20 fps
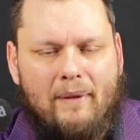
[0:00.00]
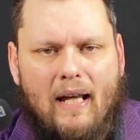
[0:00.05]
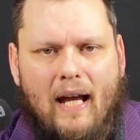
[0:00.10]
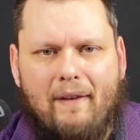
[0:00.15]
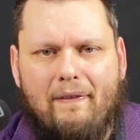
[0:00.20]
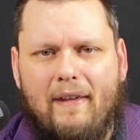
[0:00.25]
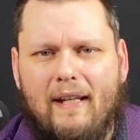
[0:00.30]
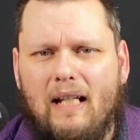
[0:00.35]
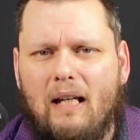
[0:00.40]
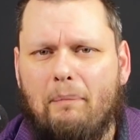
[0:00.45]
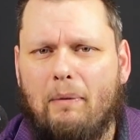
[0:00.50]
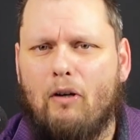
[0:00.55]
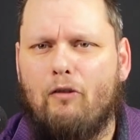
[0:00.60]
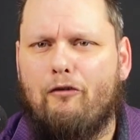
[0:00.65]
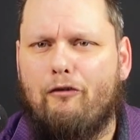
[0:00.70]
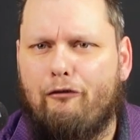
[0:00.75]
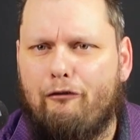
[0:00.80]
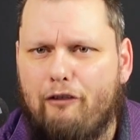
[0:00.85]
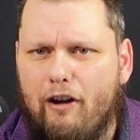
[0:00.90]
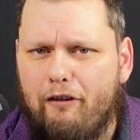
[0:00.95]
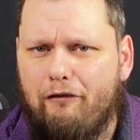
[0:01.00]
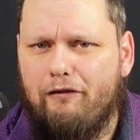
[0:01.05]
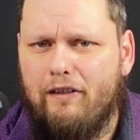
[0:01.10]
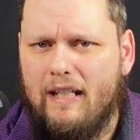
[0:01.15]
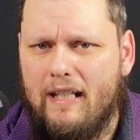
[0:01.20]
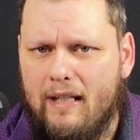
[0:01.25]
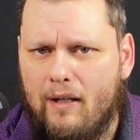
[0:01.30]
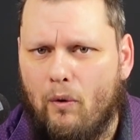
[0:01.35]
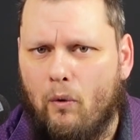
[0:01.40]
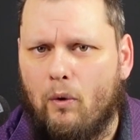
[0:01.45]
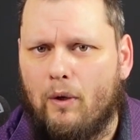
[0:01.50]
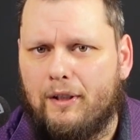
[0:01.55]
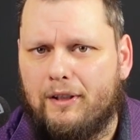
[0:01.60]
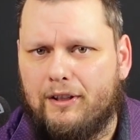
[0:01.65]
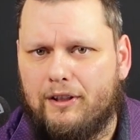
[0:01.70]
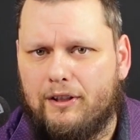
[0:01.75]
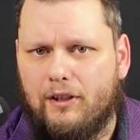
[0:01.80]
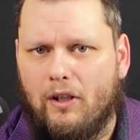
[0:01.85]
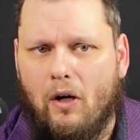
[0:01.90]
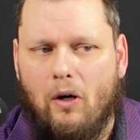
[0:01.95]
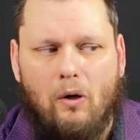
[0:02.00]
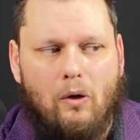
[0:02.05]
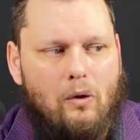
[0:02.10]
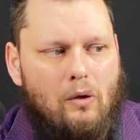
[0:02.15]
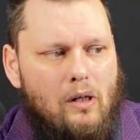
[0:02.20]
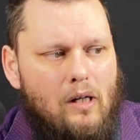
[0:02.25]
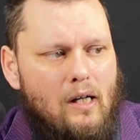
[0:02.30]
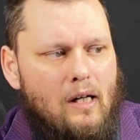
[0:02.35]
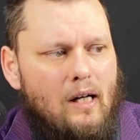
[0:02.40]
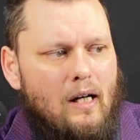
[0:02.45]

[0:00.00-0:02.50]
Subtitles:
I think about 50 or so